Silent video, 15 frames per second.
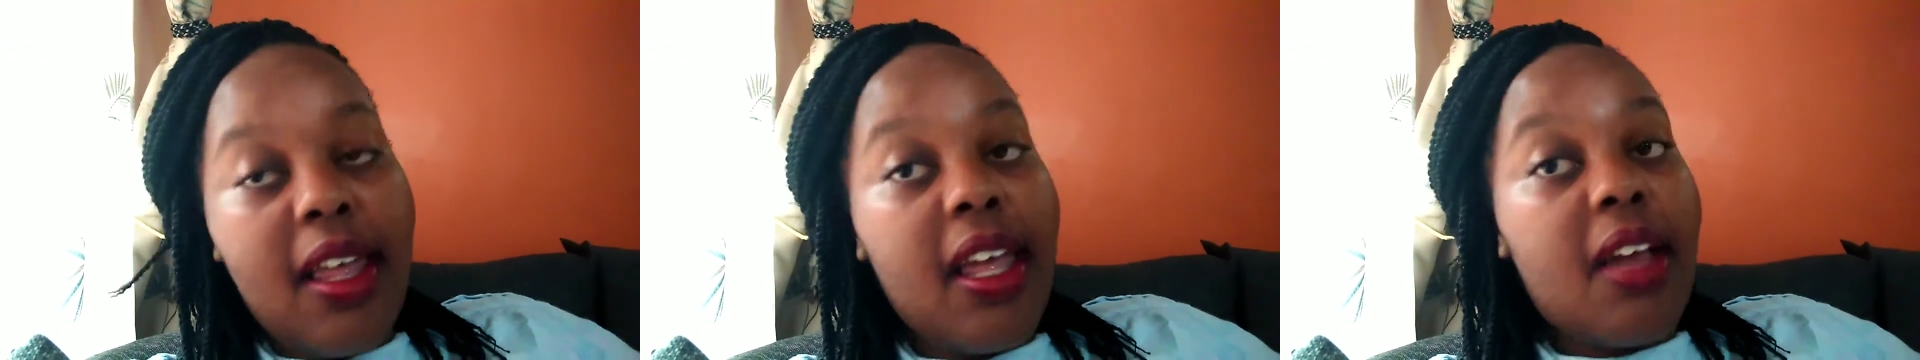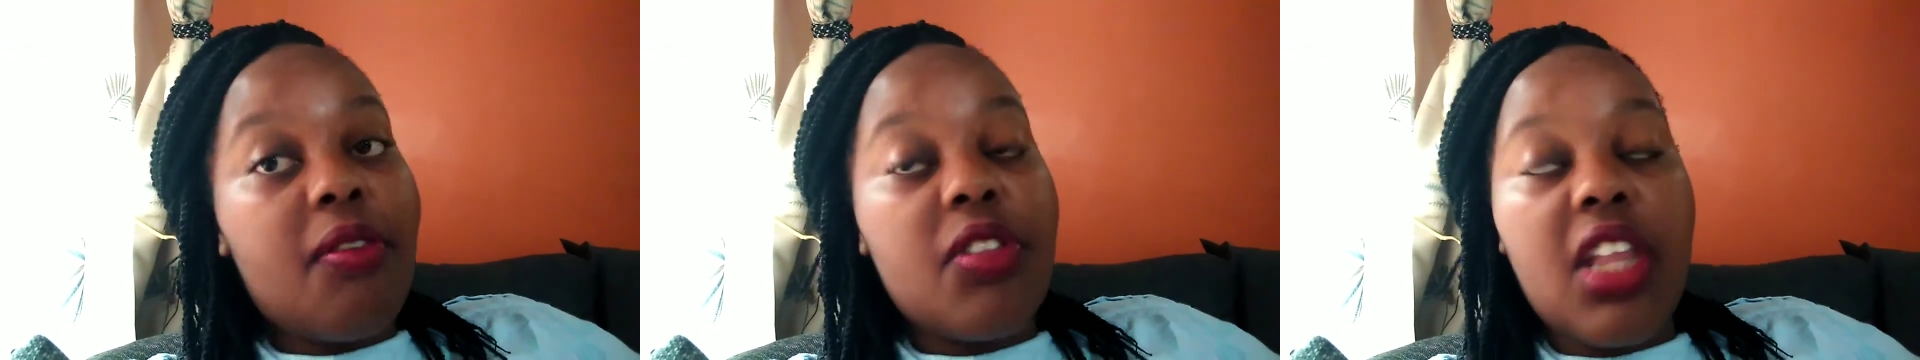
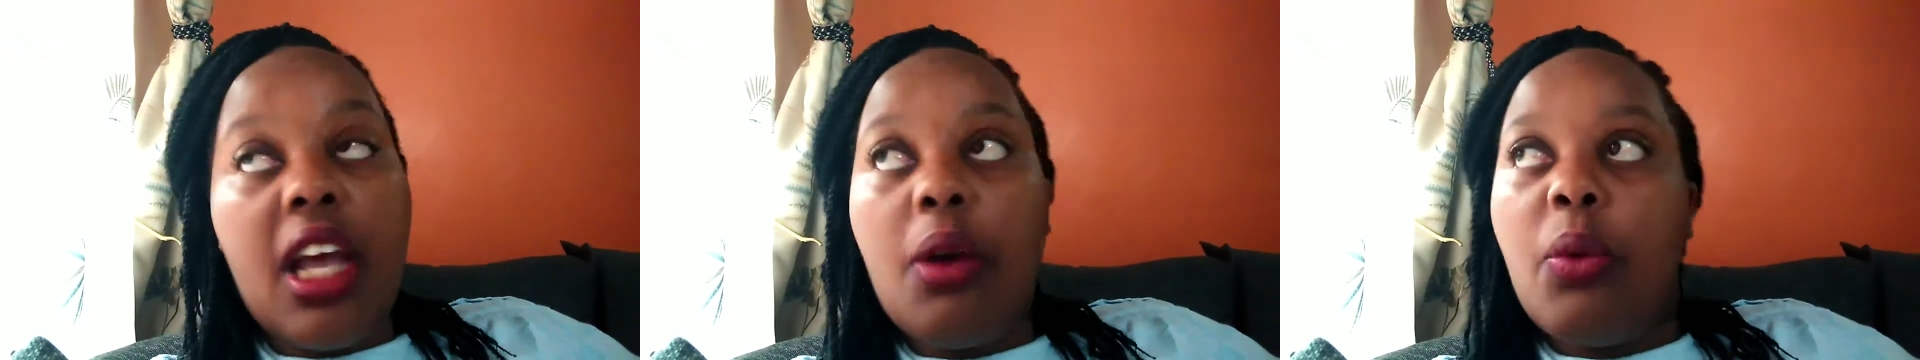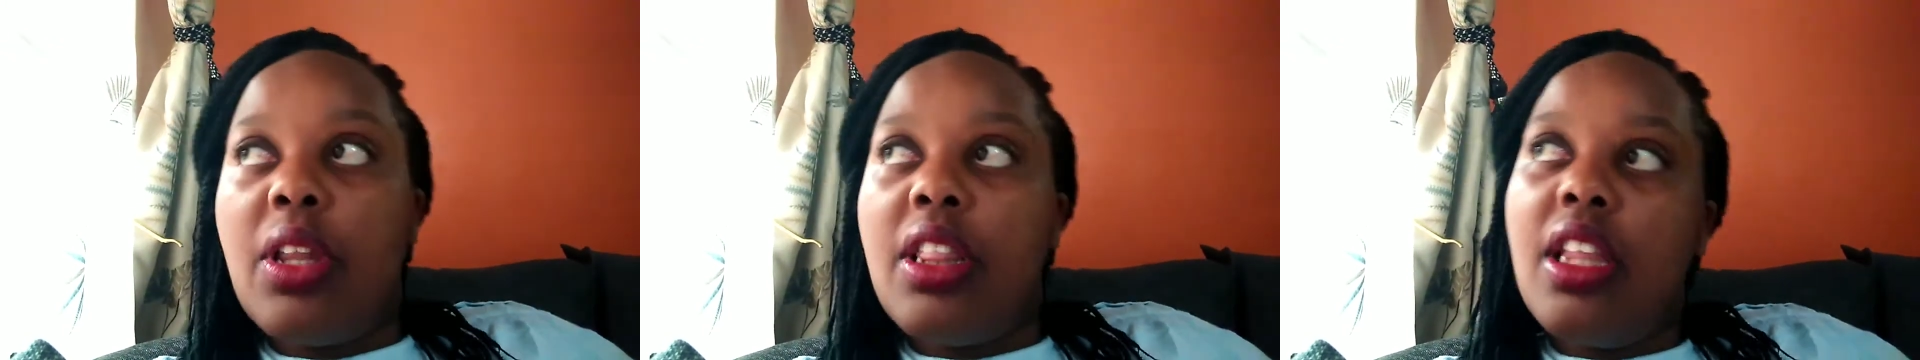If they
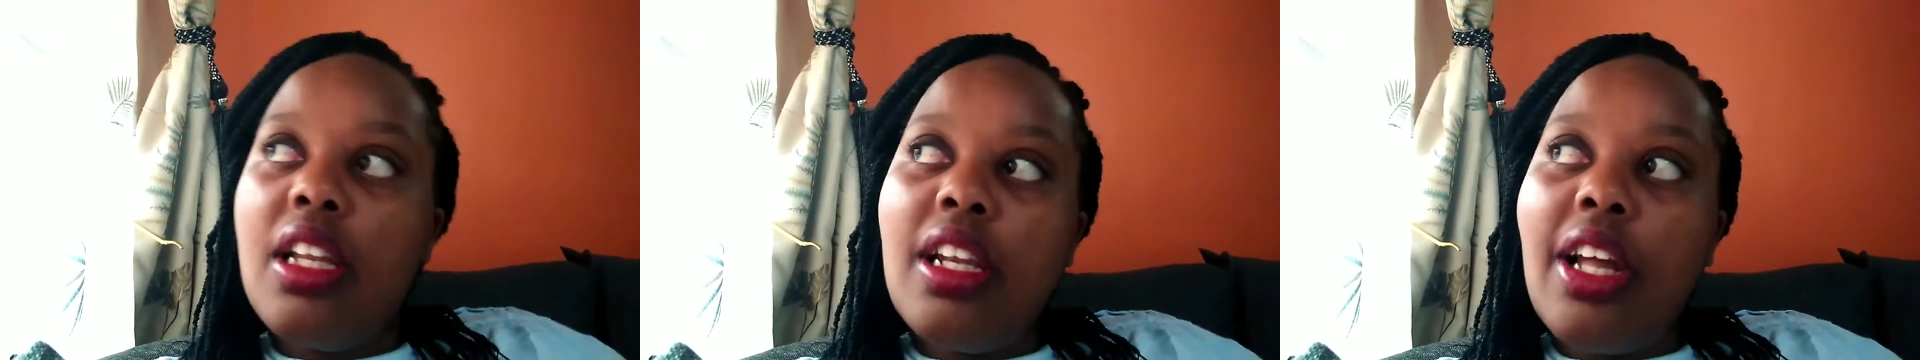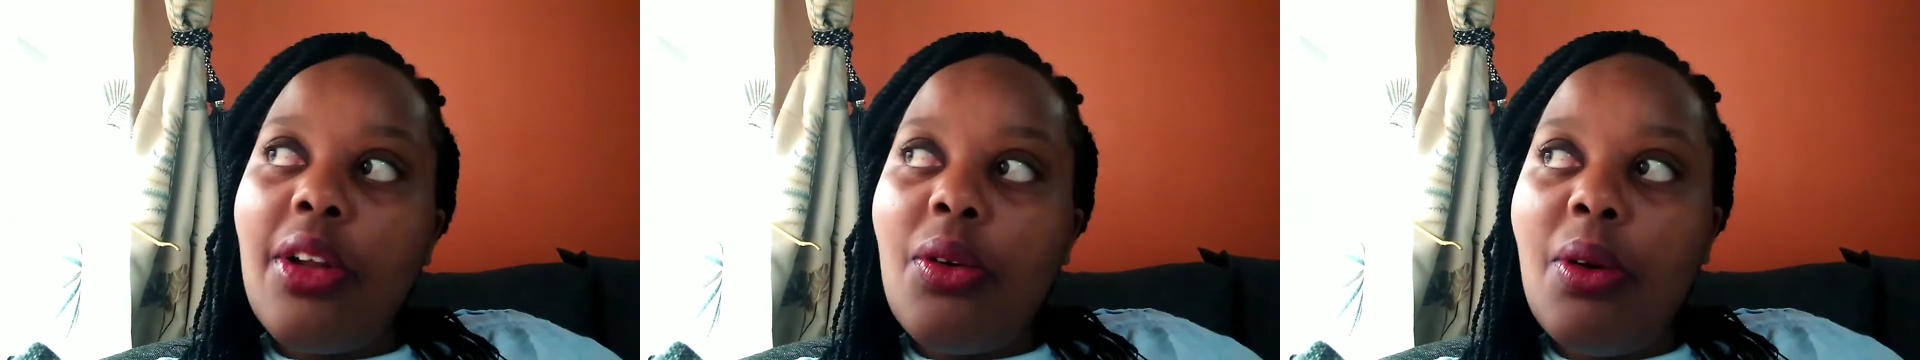are within
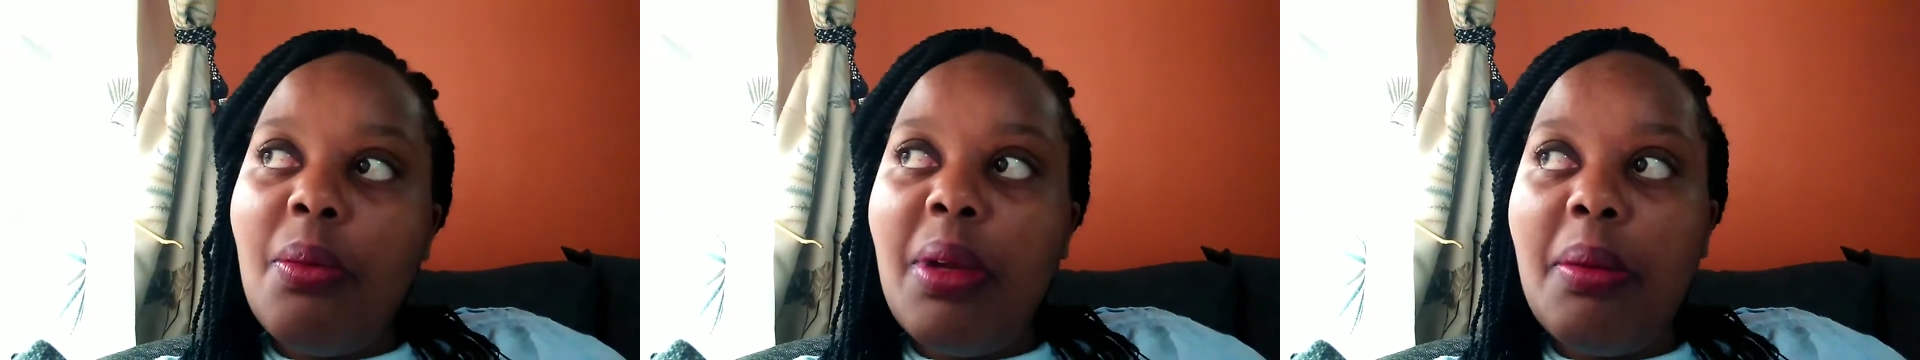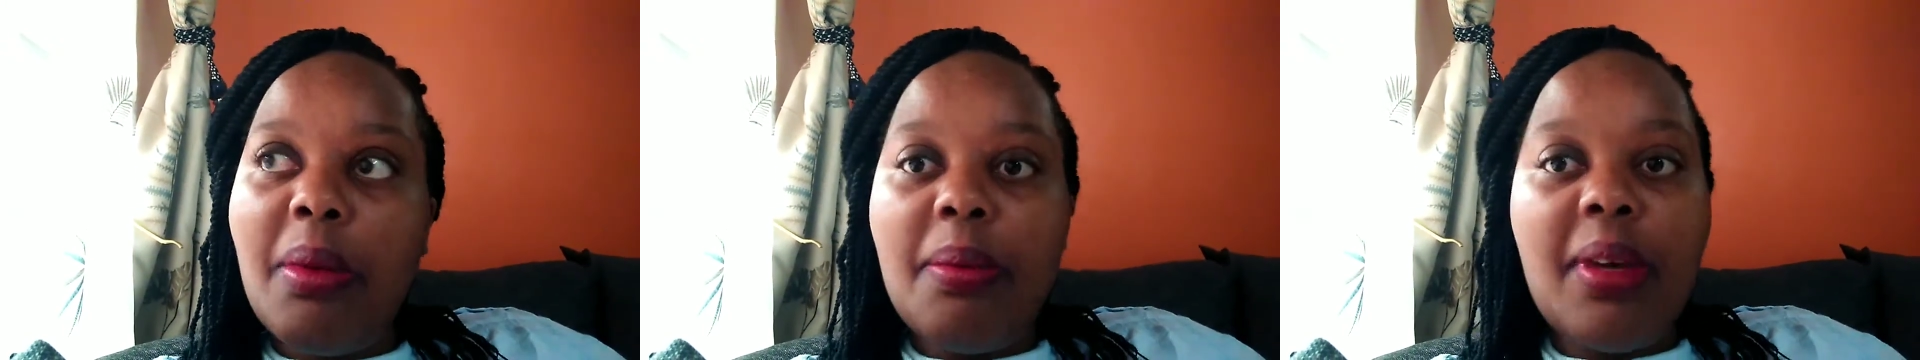
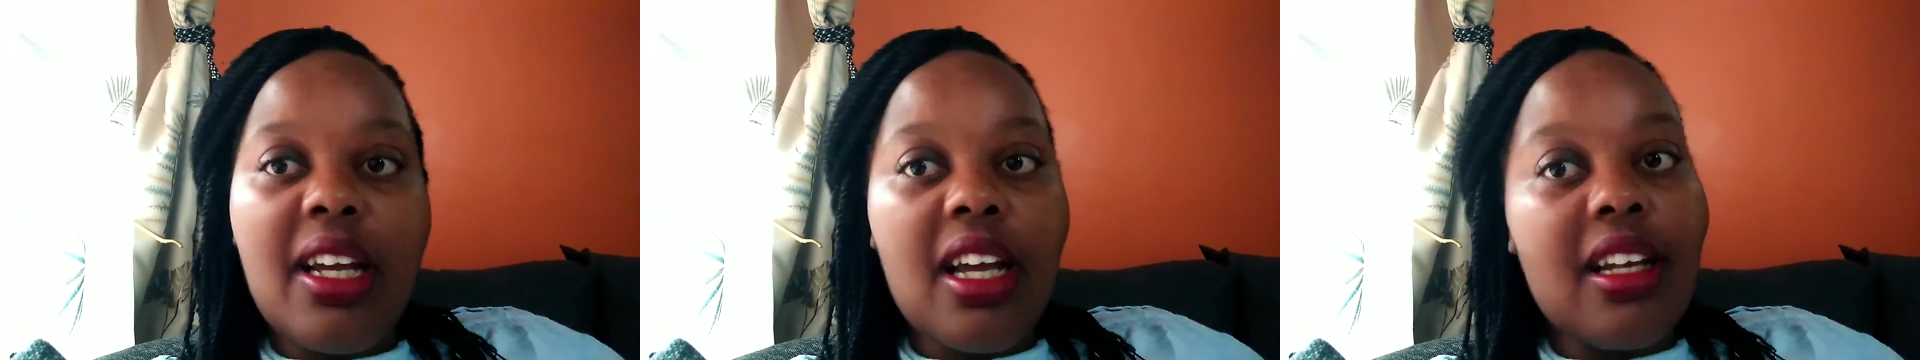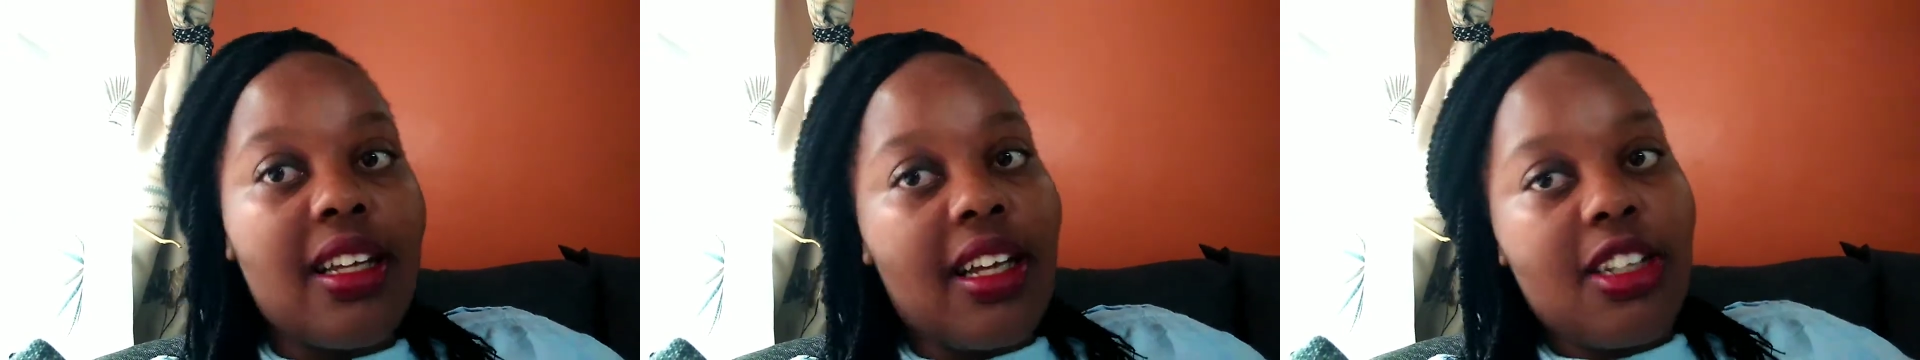Nairobi, maybe I
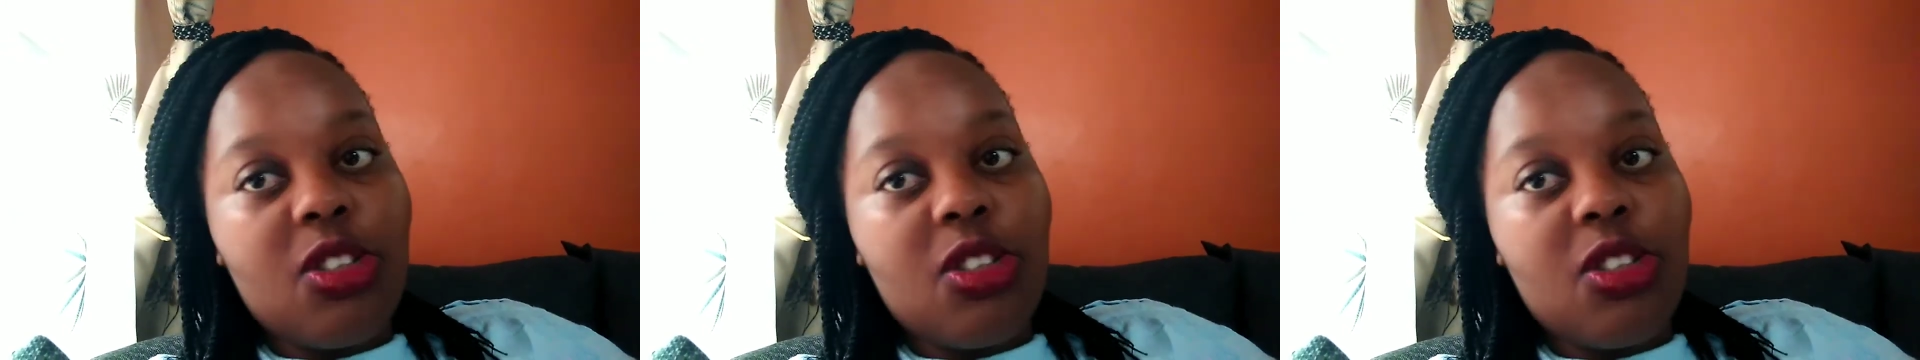can get